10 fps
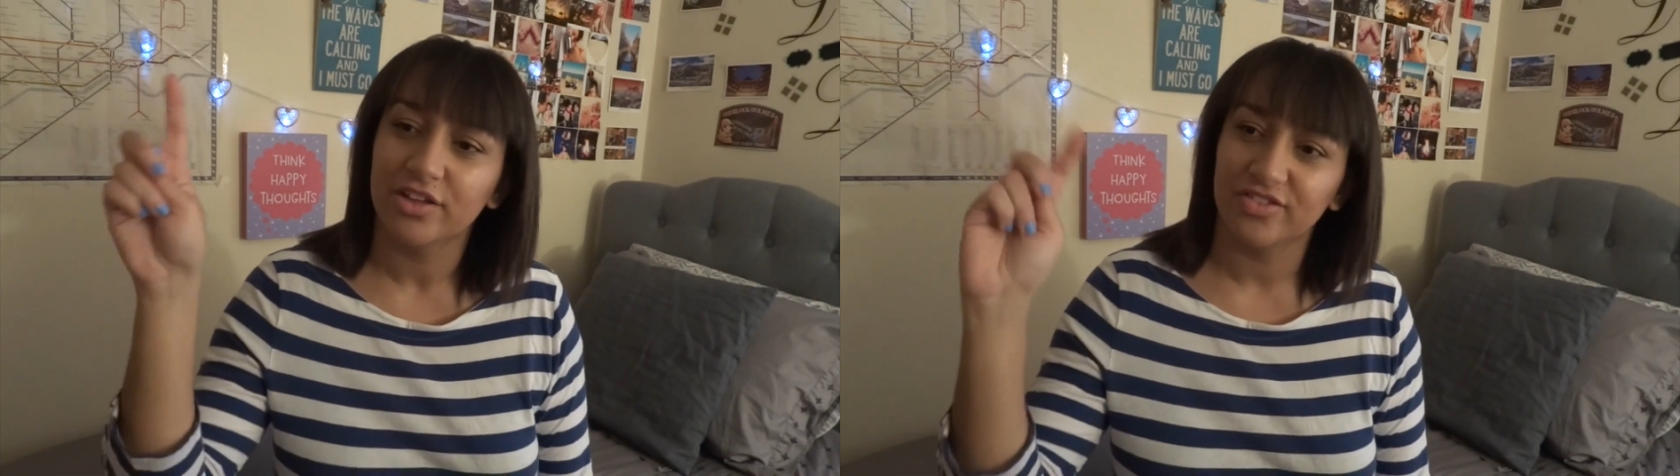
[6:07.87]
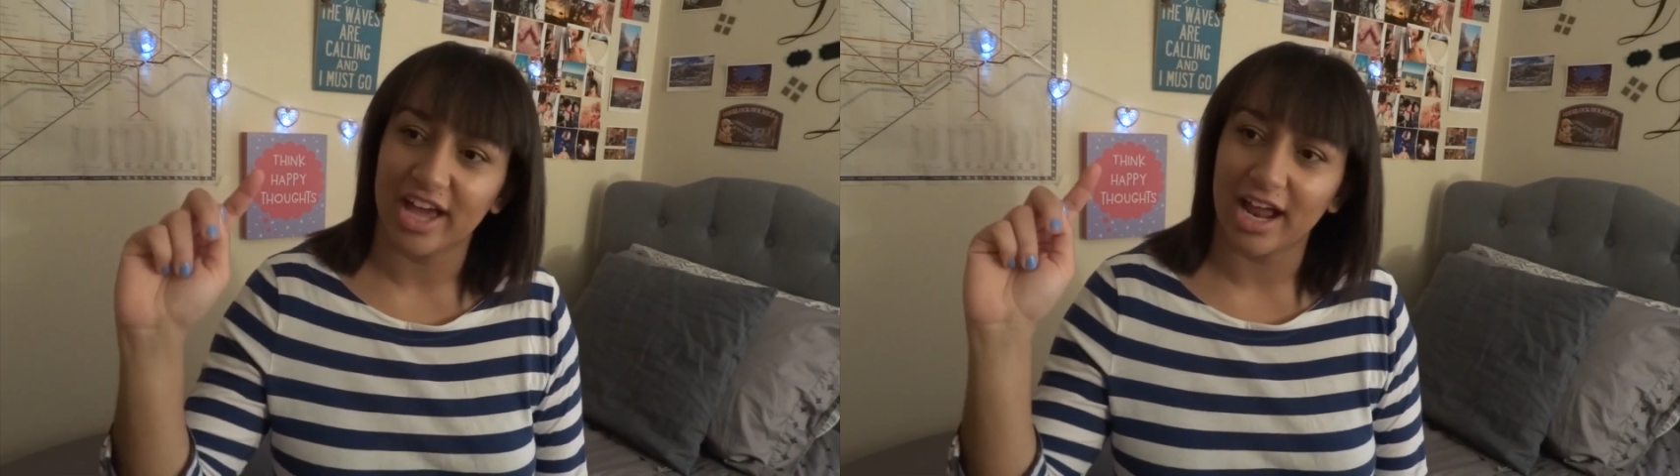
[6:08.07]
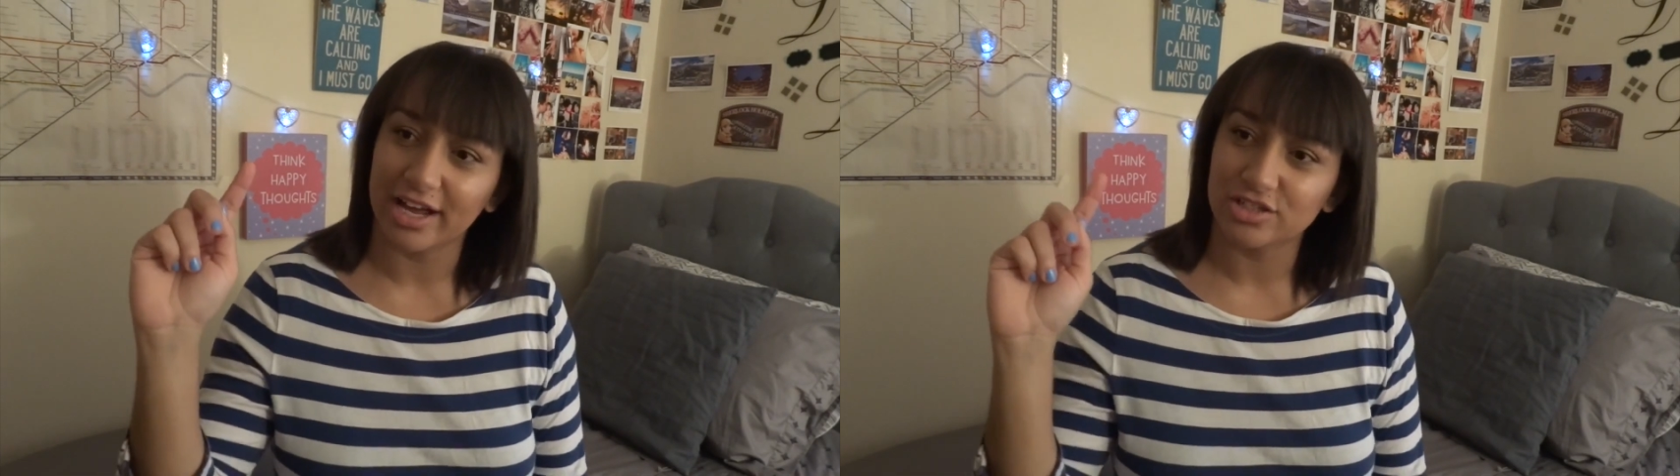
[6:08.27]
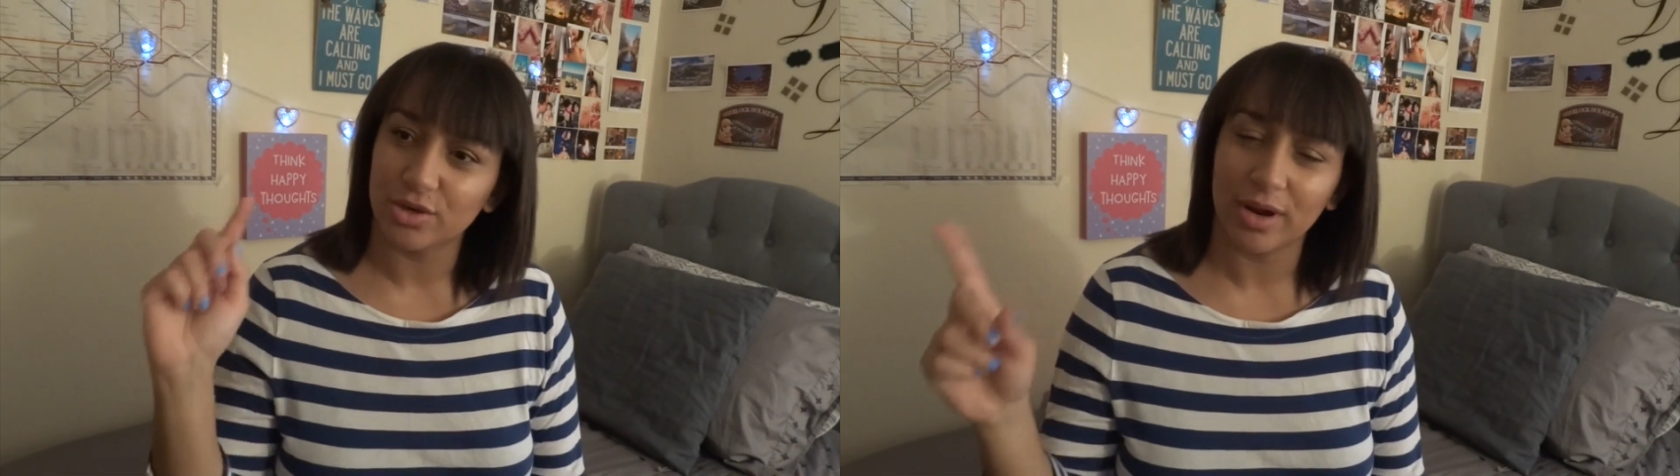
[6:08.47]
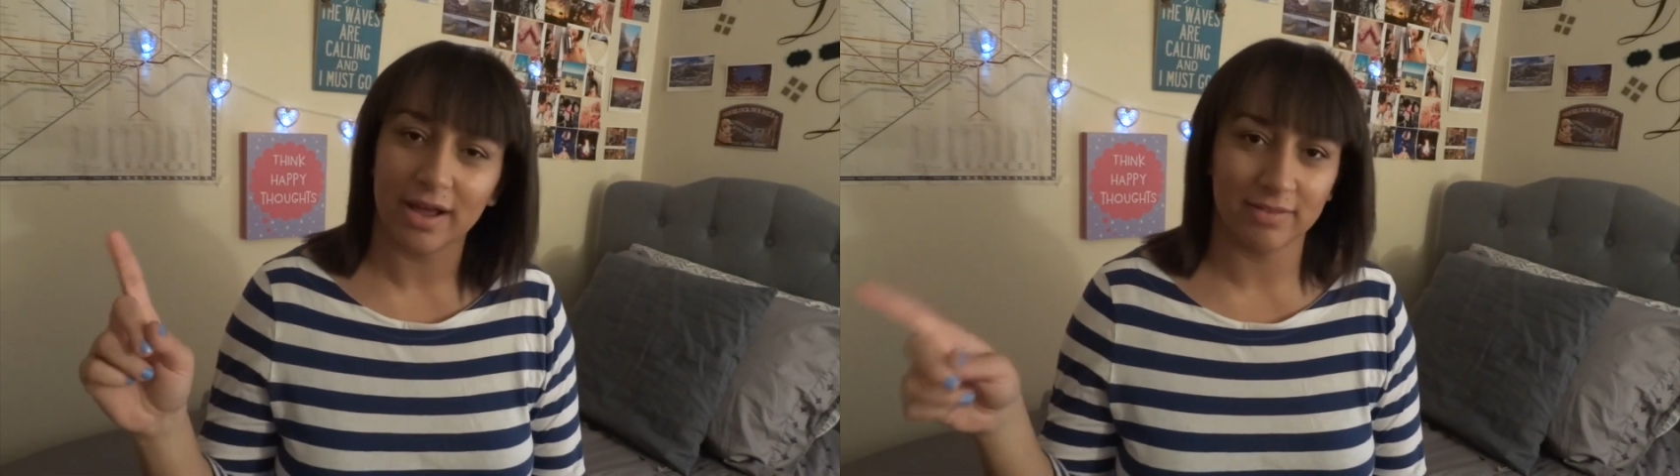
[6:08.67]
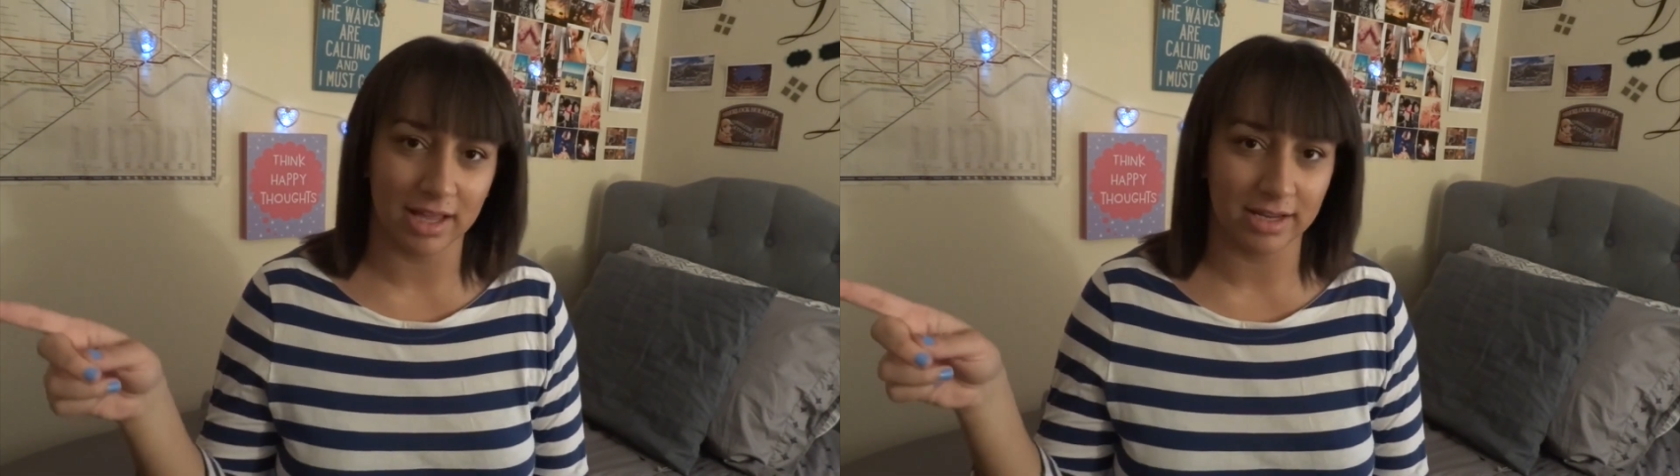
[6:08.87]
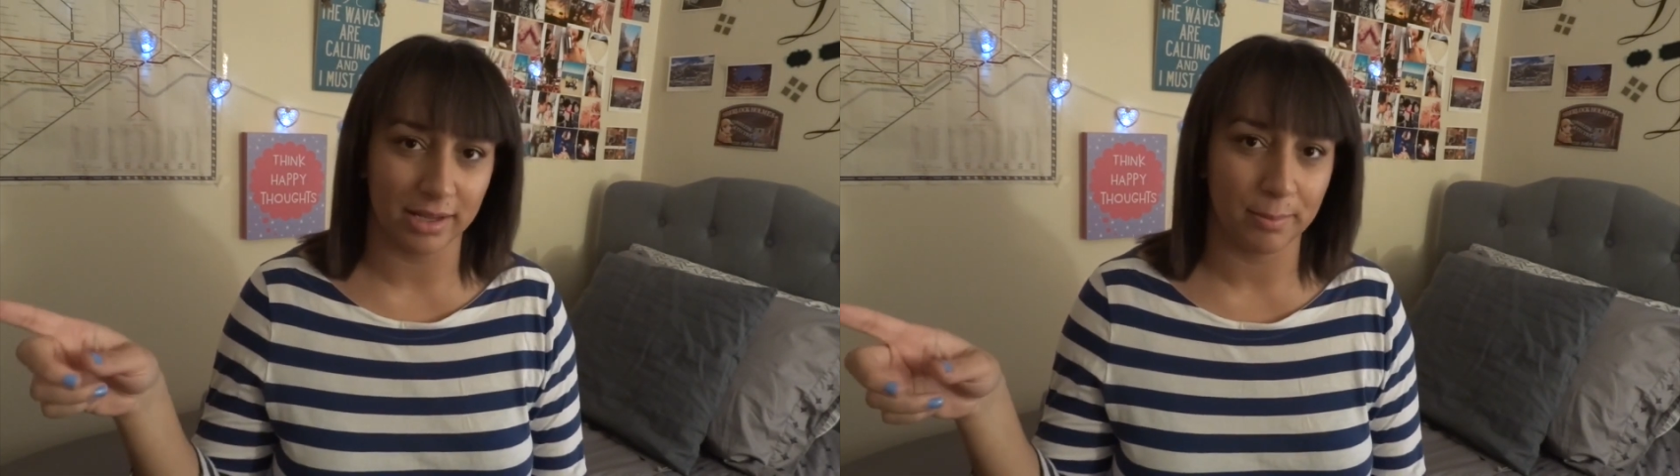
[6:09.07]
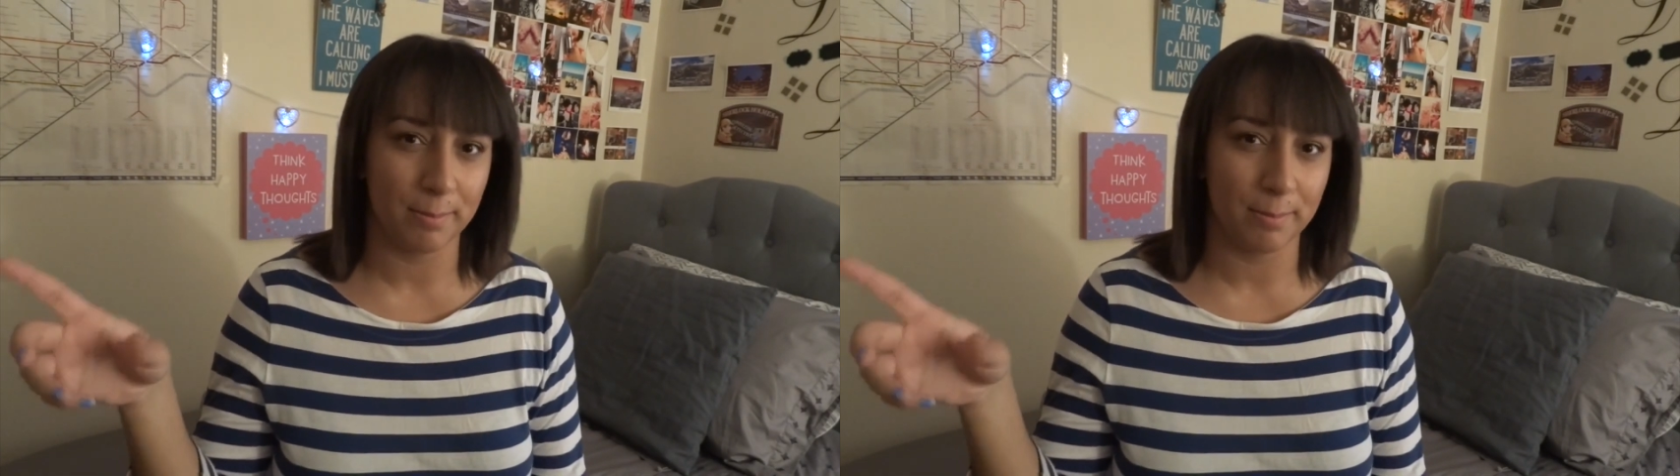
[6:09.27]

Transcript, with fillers: that I don't have a lot of like